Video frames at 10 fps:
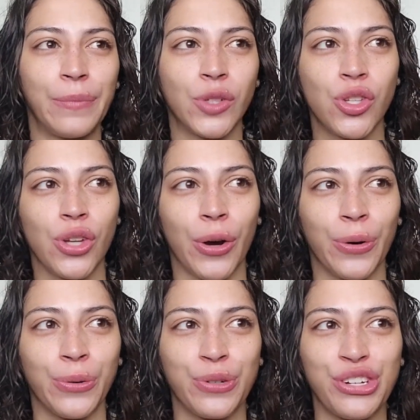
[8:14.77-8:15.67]

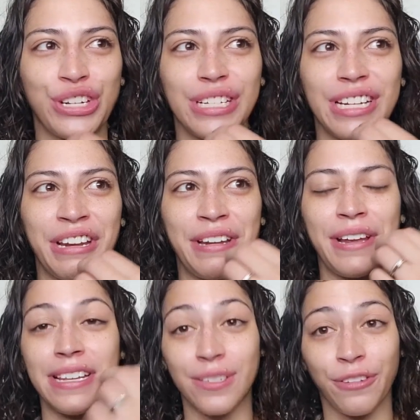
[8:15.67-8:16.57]
So she
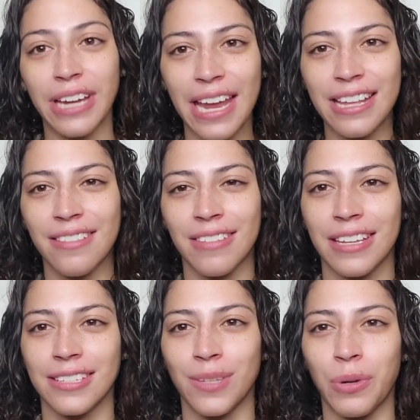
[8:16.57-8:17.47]
is forgetting
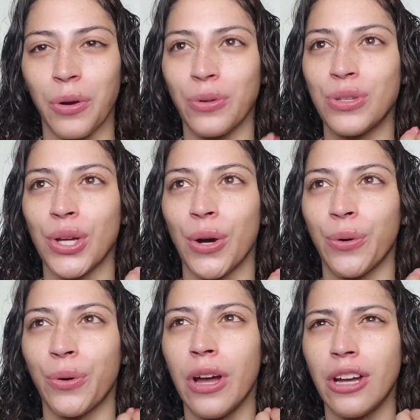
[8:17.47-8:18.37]
things, but
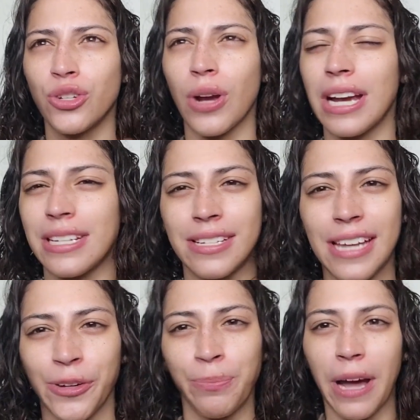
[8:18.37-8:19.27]
also trying to
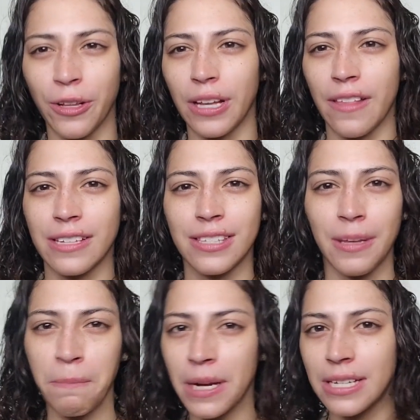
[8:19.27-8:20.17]
tell Paola that
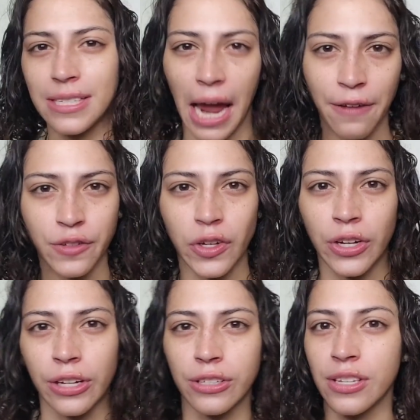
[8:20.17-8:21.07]
somebody's after
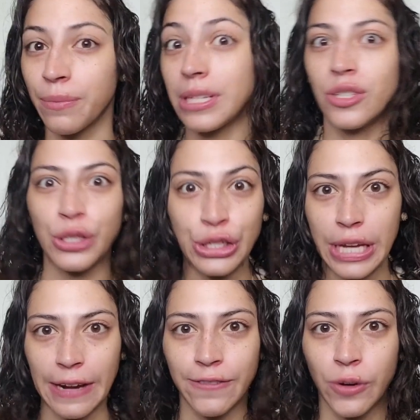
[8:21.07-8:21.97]
her, somebody's
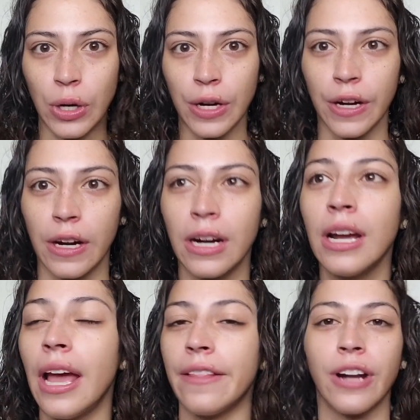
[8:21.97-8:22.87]
looking for her,
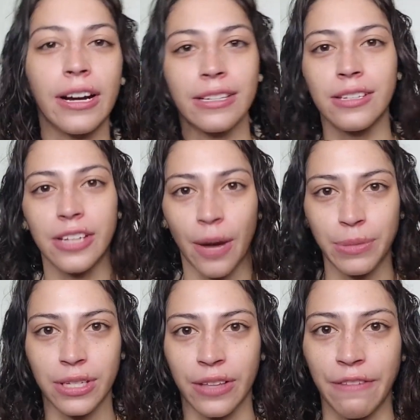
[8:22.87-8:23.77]
and they're not going to
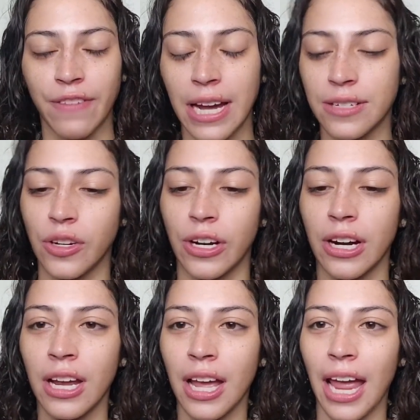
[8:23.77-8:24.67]
stop until they find
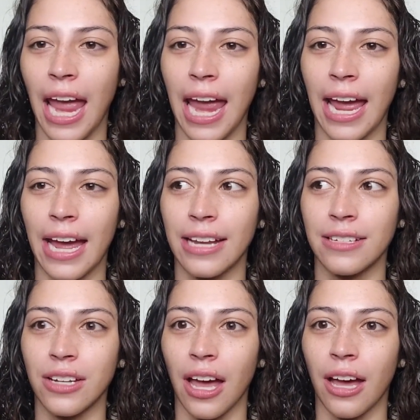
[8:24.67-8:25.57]
her.
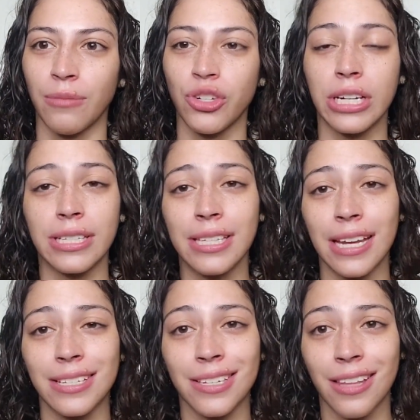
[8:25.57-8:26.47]
And she gets
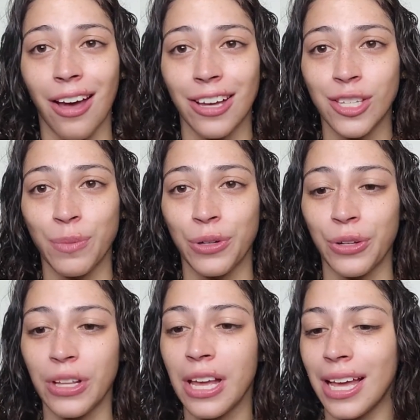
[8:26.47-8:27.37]
taken to the
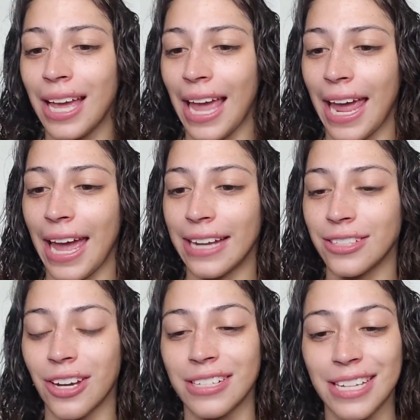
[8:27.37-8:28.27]
hospital,
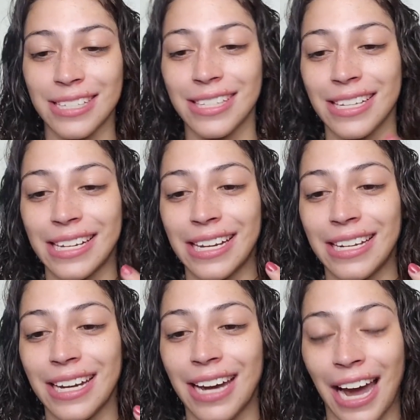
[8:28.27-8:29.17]
and Dante's
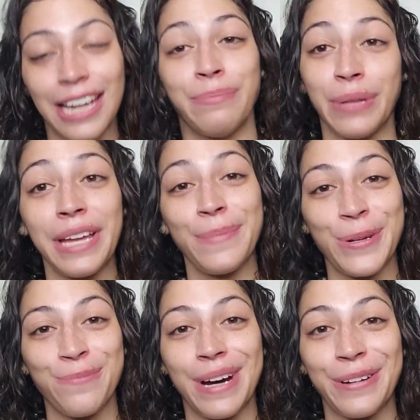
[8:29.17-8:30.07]
like, I blame
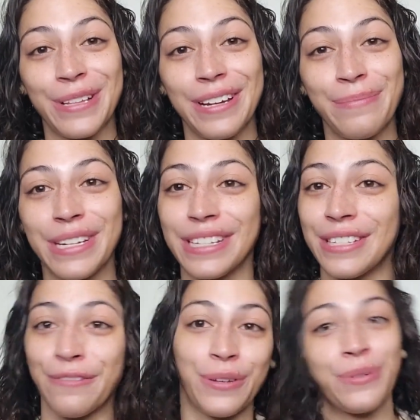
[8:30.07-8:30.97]
you, Paola, because
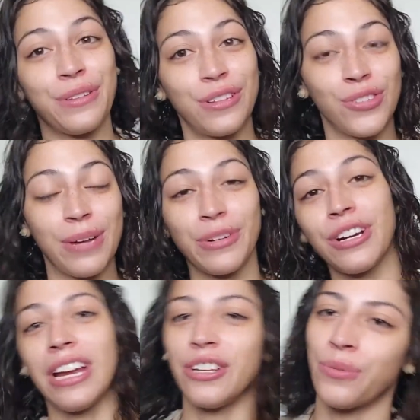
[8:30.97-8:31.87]
if you weren't the dreamer
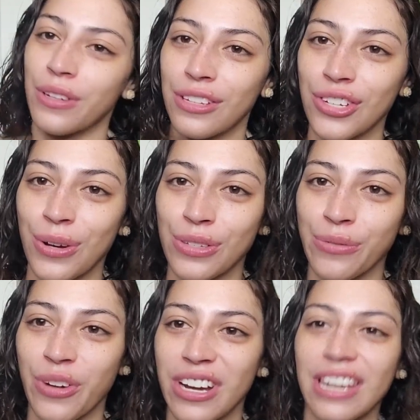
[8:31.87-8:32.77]
and you weren't the
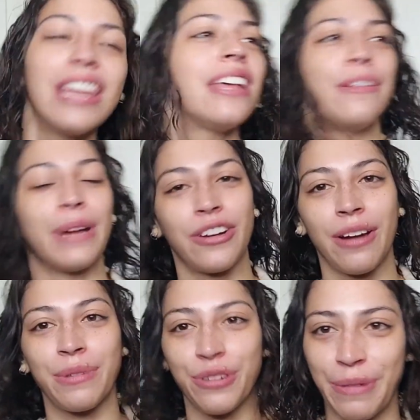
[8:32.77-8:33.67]
chosen one, then my
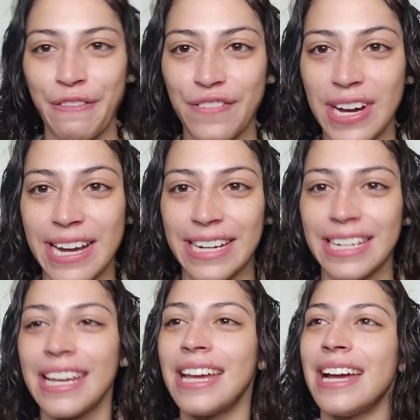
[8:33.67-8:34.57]
grandma would be
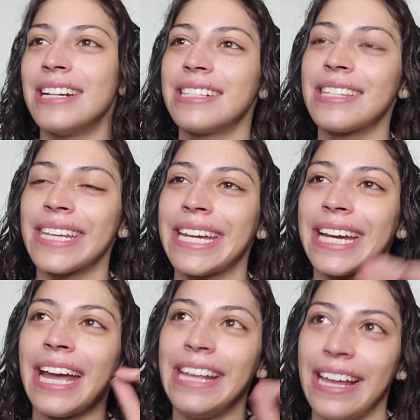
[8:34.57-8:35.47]
fine. And it's
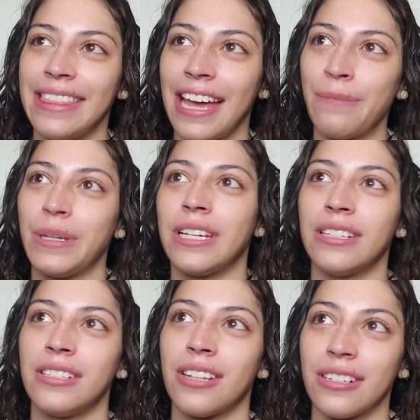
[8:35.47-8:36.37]
like, I get that
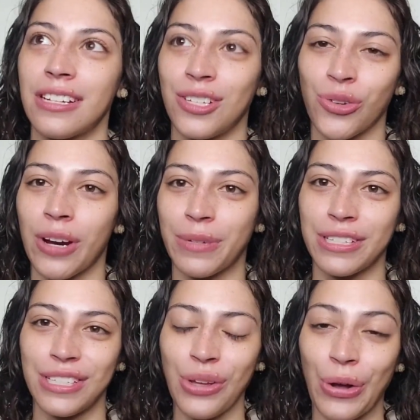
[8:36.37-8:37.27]
because Dante's grandma
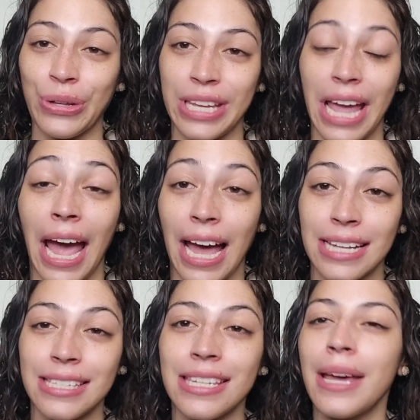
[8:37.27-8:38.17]
is all he
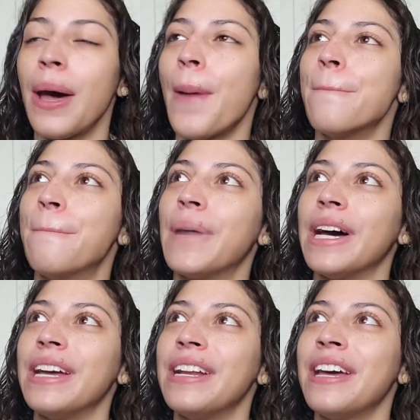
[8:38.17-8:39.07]
has,
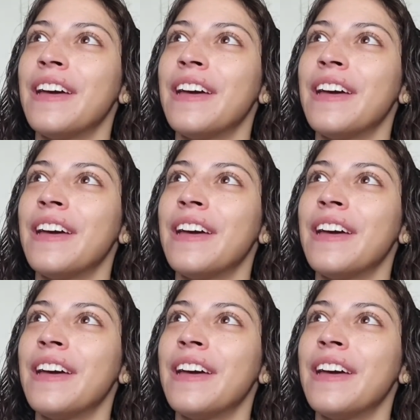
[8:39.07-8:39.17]
but